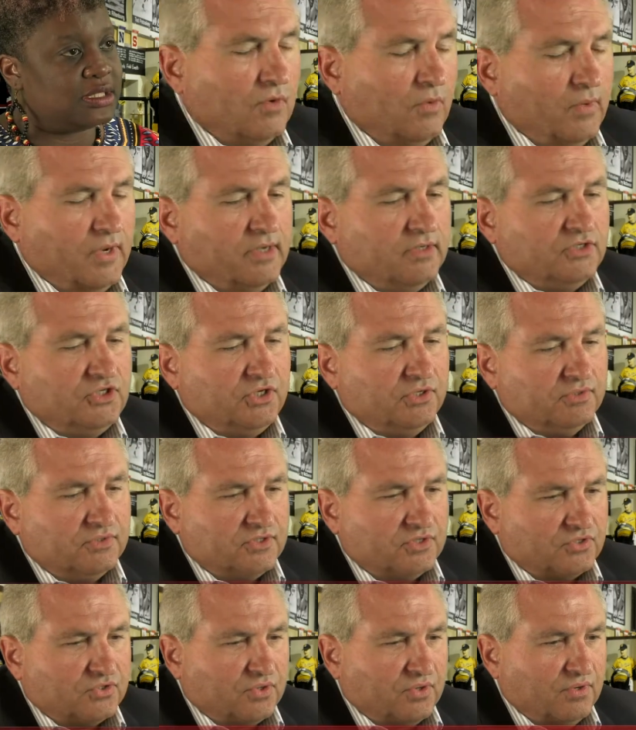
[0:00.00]
Well, and she
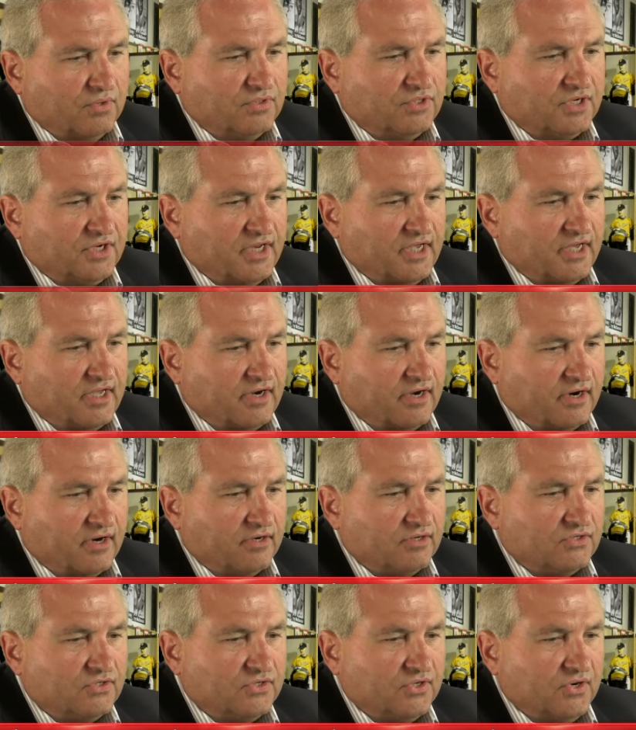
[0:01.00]
was a Trojan at
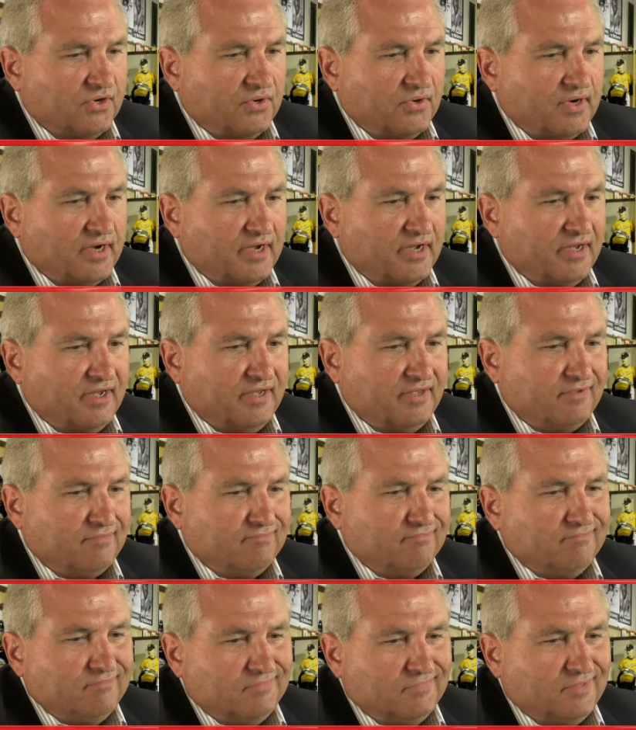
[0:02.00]
heart, so
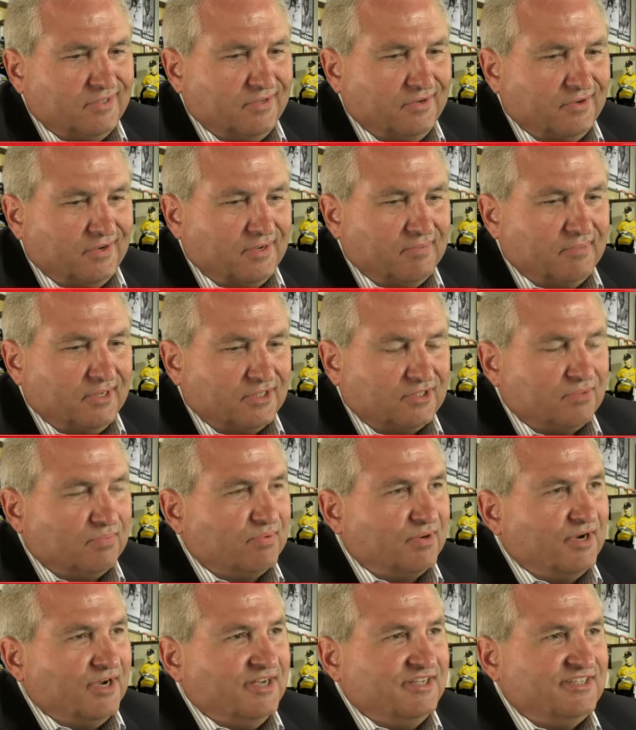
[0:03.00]
I'm not
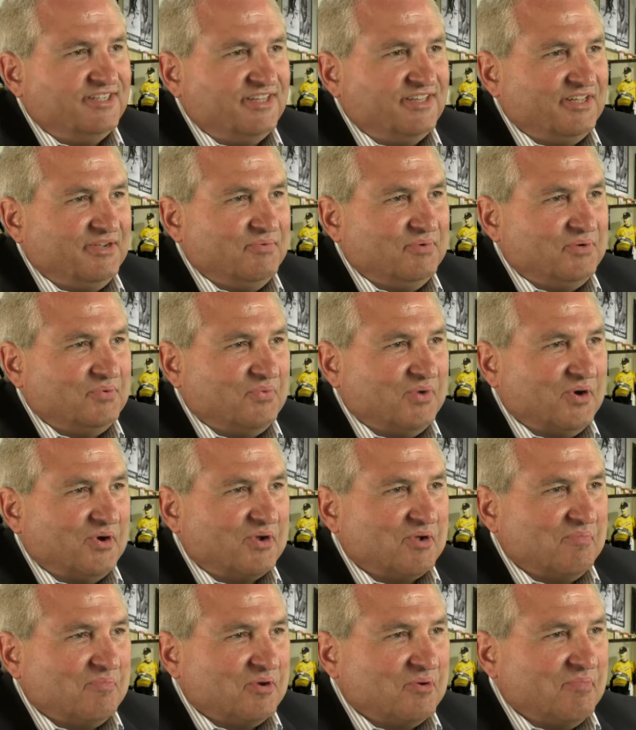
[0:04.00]
surprised that they would
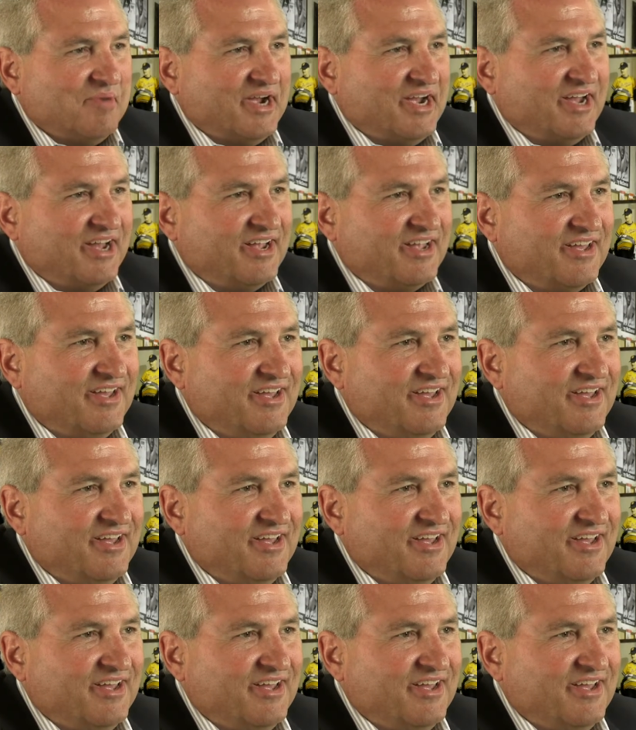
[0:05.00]
welcome her back.